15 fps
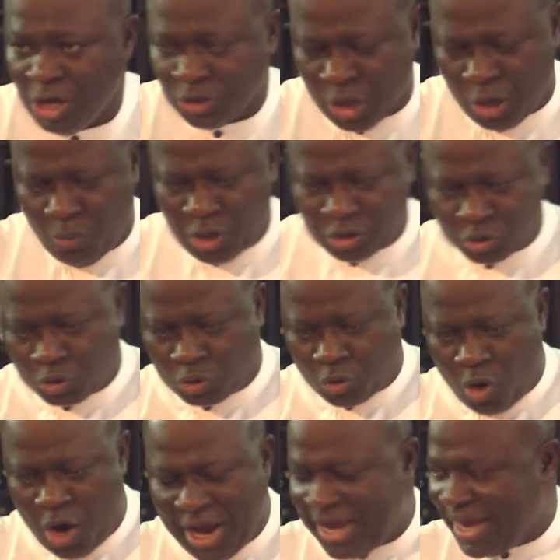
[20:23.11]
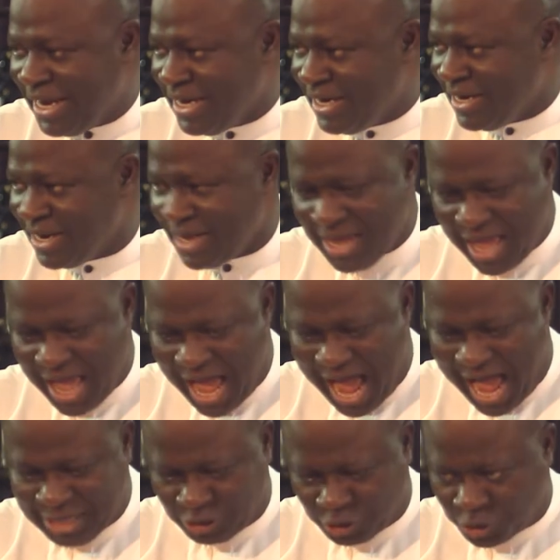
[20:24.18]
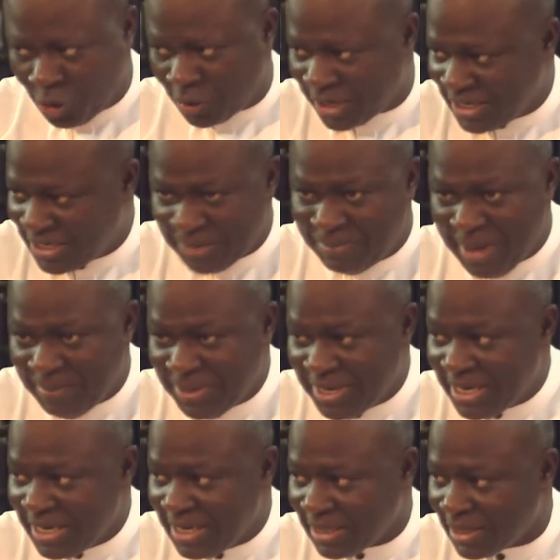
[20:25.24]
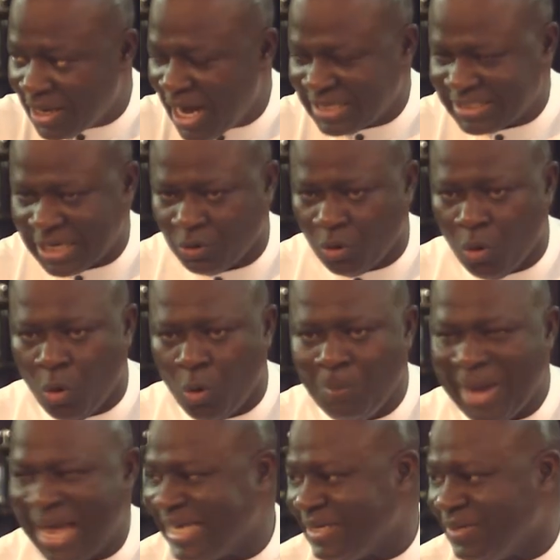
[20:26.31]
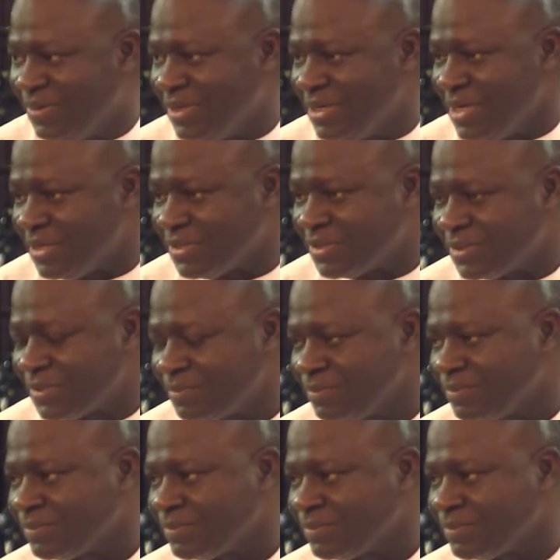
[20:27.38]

So it was growing and choking the baby in. I said, Oh my goodness.